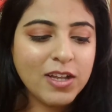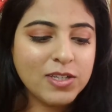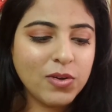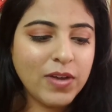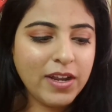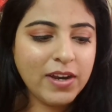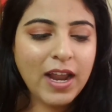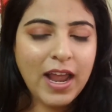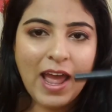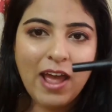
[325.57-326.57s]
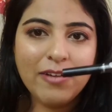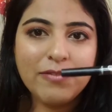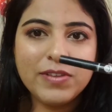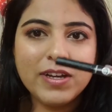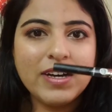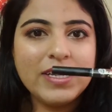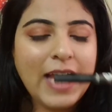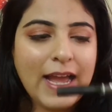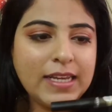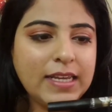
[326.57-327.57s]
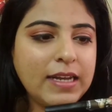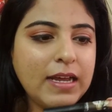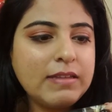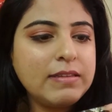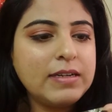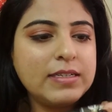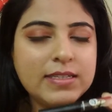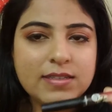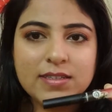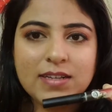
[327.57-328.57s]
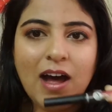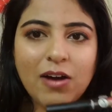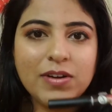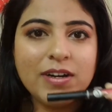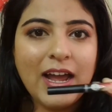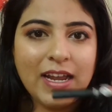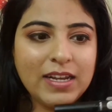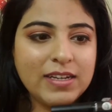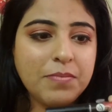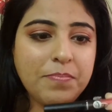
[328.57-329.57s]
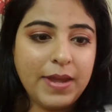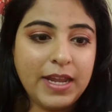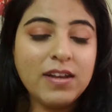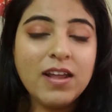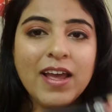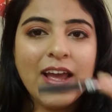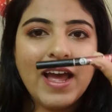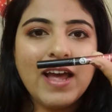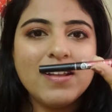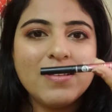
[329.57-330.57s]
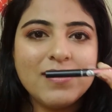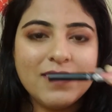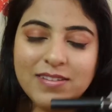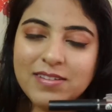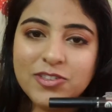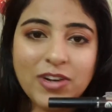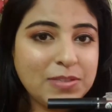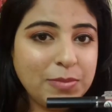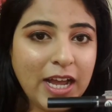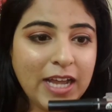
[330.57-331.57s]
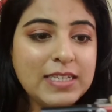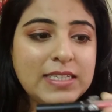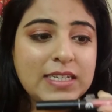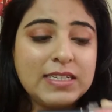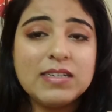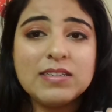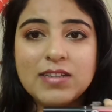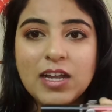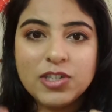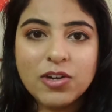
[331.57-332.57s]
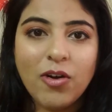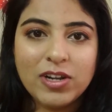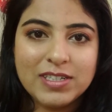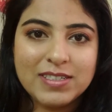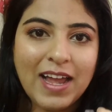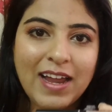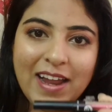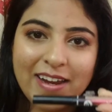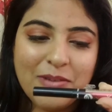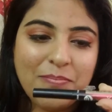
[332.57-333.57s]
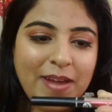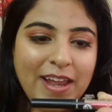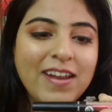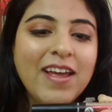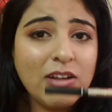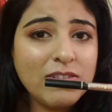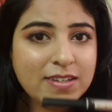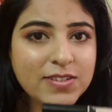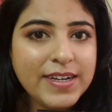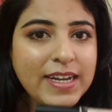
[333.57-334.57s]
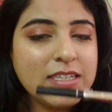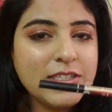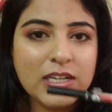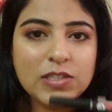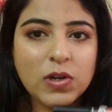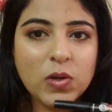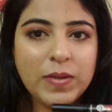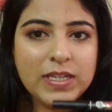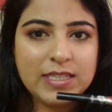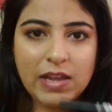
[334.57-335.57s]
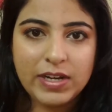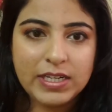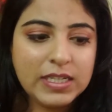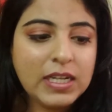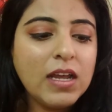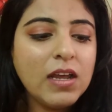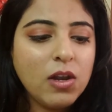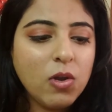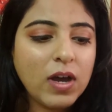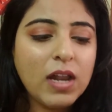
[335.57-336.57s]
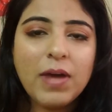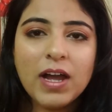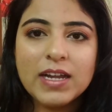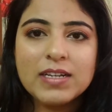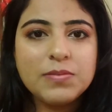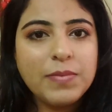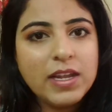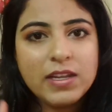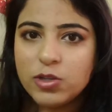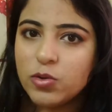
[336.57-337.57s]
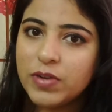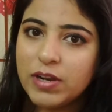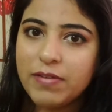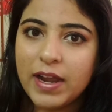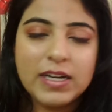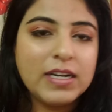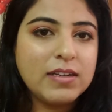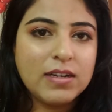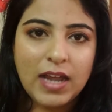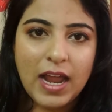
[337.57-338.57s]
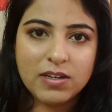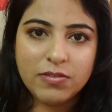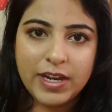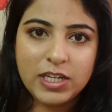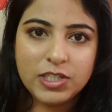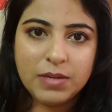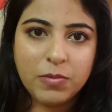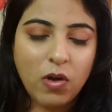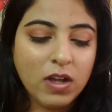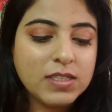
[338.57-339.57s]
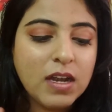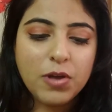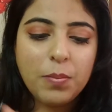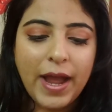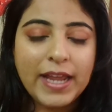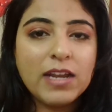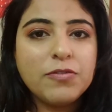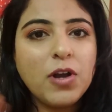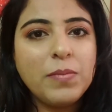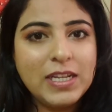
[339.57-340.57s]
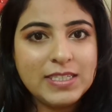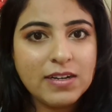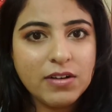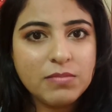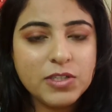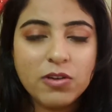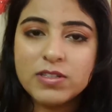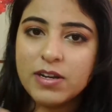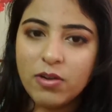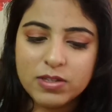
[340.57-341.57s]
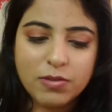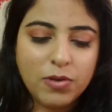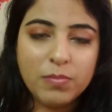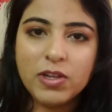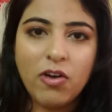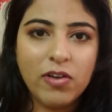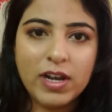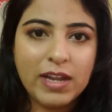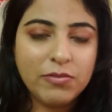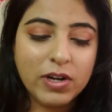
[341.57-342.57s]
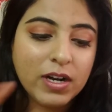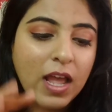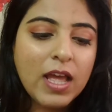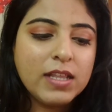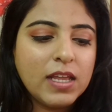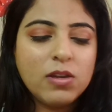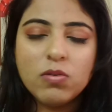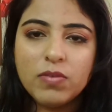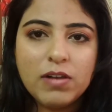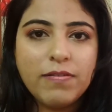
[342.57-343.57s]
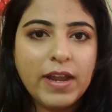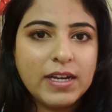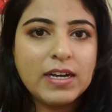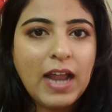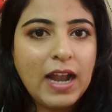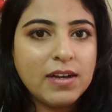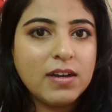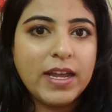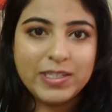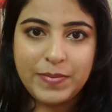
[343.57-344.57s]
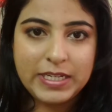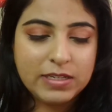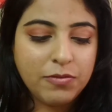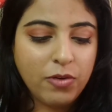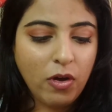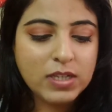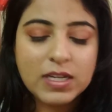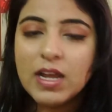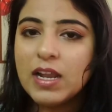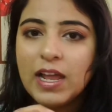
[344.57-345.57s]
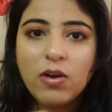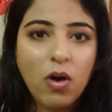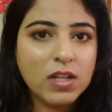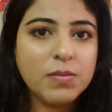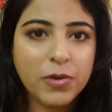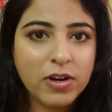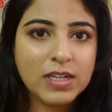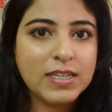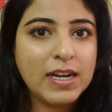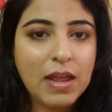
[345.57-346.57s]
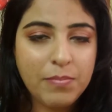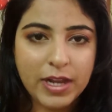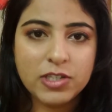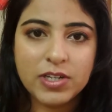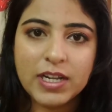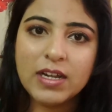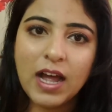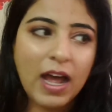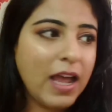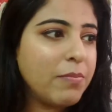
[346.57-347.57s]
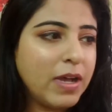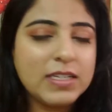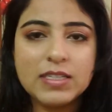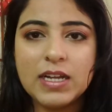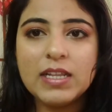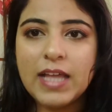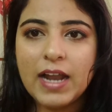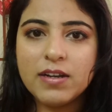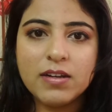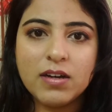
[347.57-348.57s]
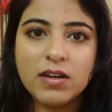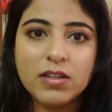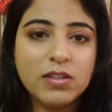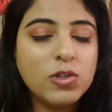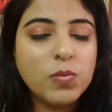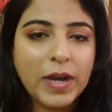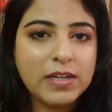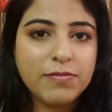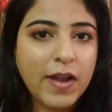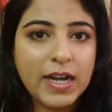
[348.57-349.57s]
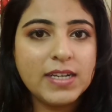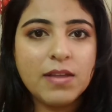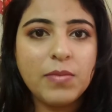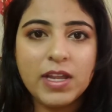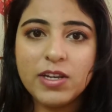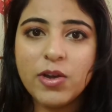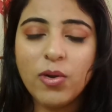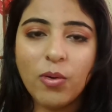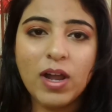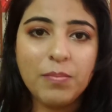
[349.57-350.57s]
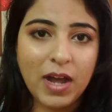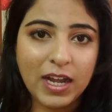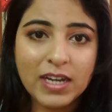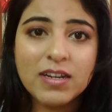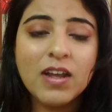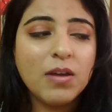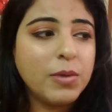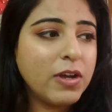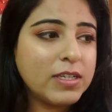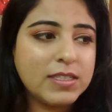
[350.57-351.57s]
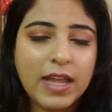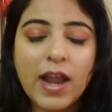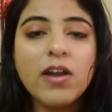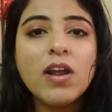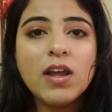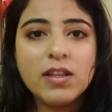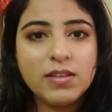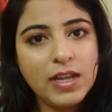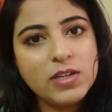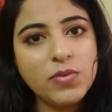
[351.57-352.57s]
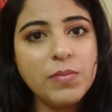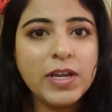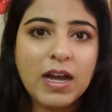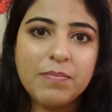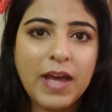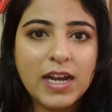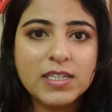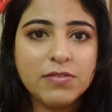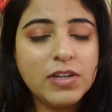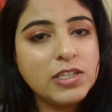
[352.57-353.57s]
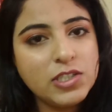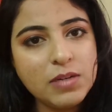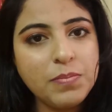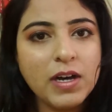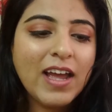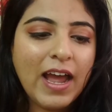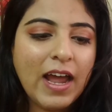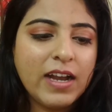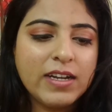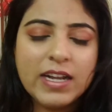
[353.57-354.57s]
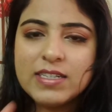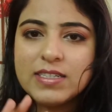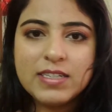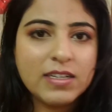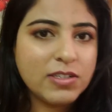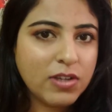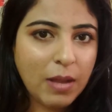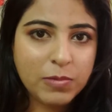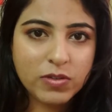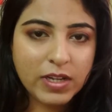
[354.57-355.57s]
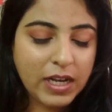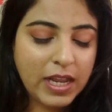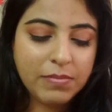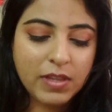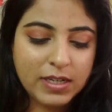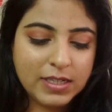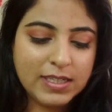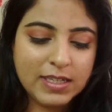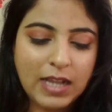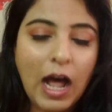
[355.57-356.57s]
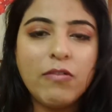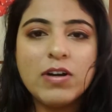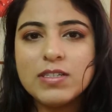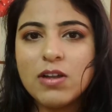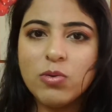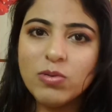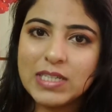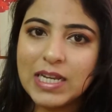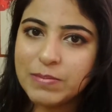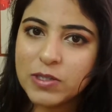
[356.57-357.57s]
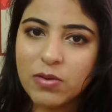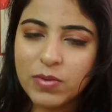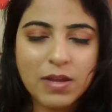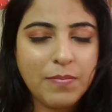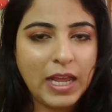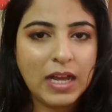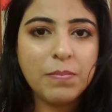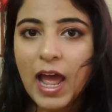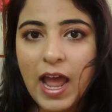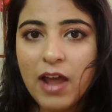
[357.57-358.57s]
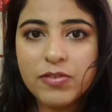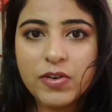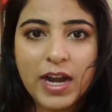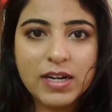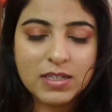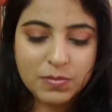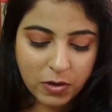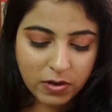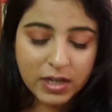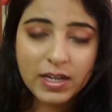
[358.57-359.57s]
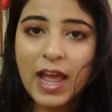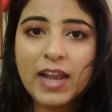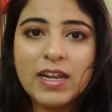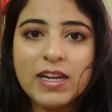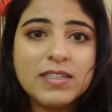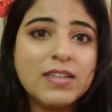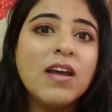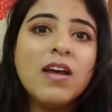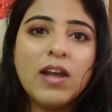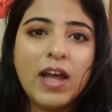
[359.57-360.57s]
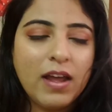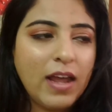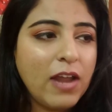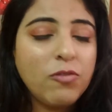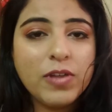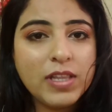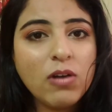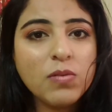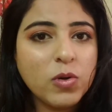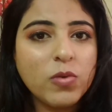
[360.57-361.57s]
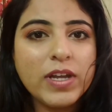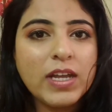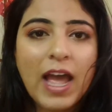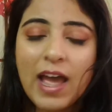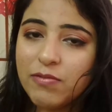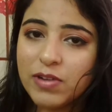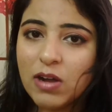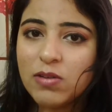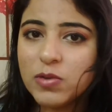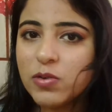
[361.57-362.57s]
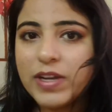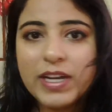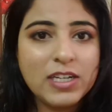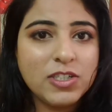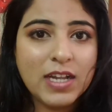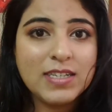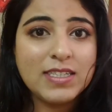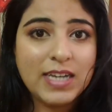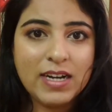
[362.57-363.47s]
So here I have the Yankee 36-hour eyeliner pen, and trust me guys, this is such a gorgeous eyeliner pen. Now this retails just for rupees 70. Local markets you will find it at a very cheap cost. If you're buying it from Instagram stores and also from the online world, then you will find it at a expensive cost. Like all the products that I'm mentioning, I must say that you better find them in your local market, because there it will be comparatively cheaper and it sticks up to the claim 36 hours. Now who sleeps on with a makeup? I have tried this product and without moving it just